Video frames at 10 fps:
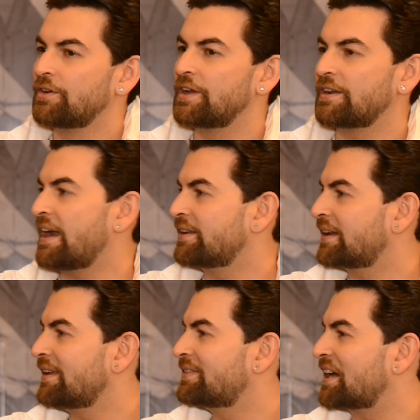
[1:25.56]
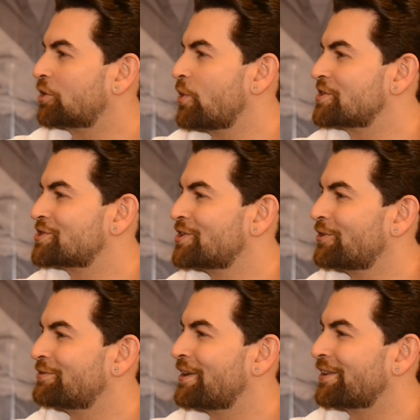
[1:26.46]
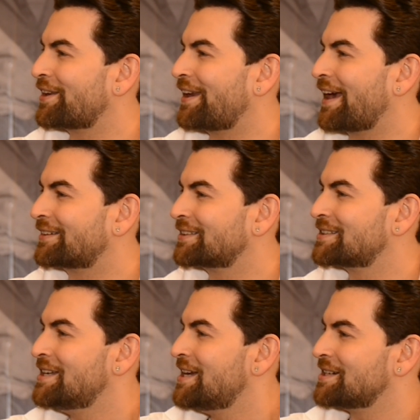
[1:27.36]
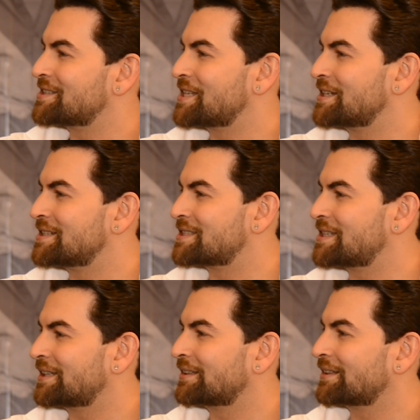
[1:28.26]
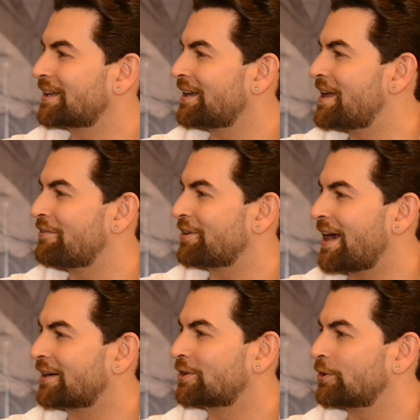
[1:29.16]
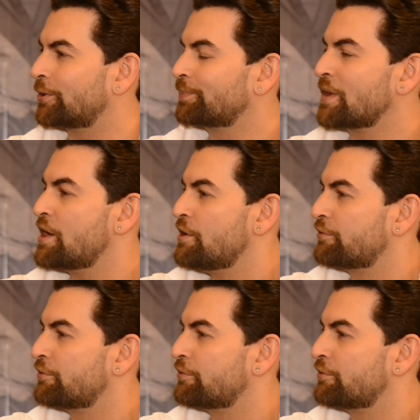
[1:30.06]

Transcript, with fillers: eradicate that question of whether an actor, a singer's son, can ever act or mm -hmm.